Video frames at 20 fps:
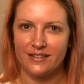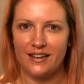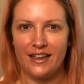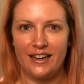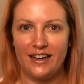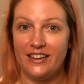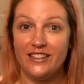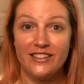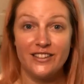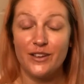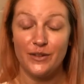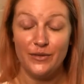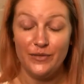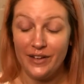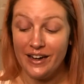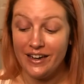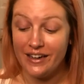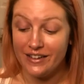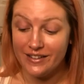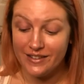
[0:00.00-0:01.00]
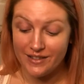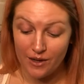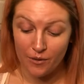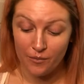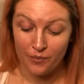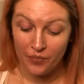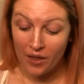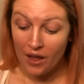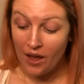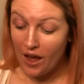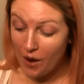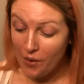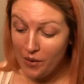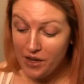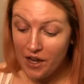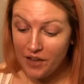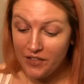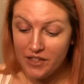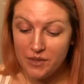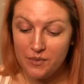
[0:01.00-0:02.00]
and I just couldn't find it. So I went
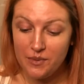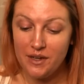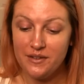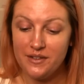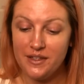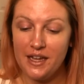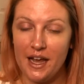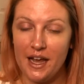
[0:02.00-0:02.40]
and got this when I was in